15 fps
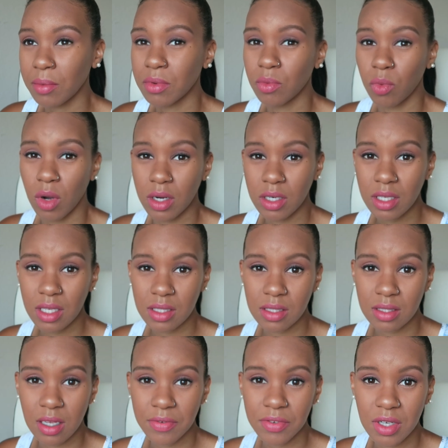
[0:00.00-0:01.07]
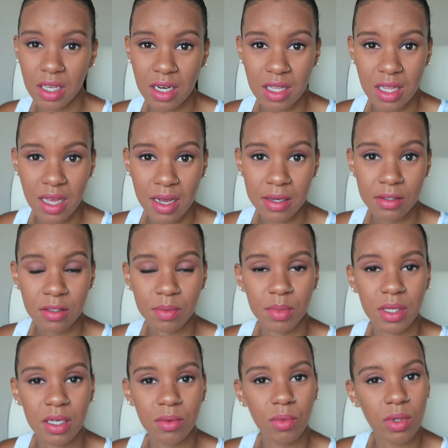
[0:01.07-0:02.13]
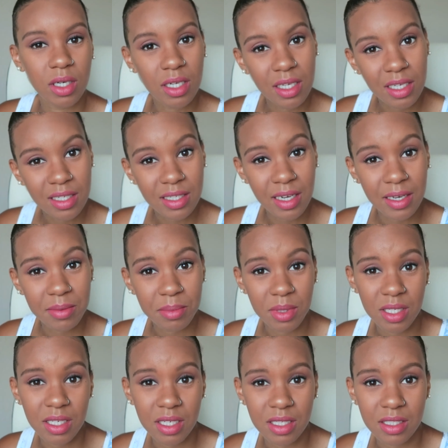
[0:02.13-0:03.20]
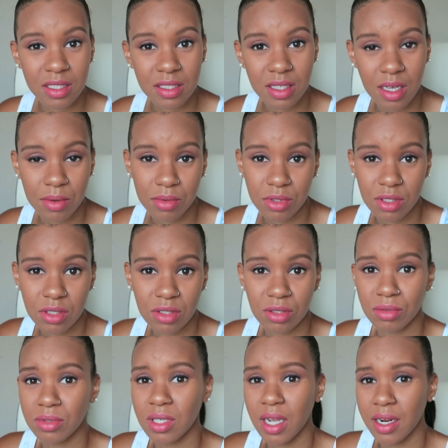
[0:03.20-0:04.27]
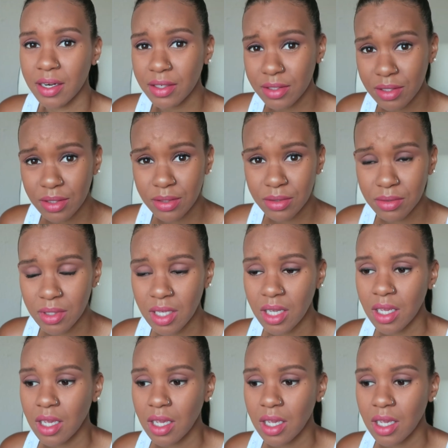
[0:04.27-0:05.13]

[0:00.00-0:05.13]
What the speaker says: would want to get stuff done in the house, but it wouldn't get done because I was just too tired to.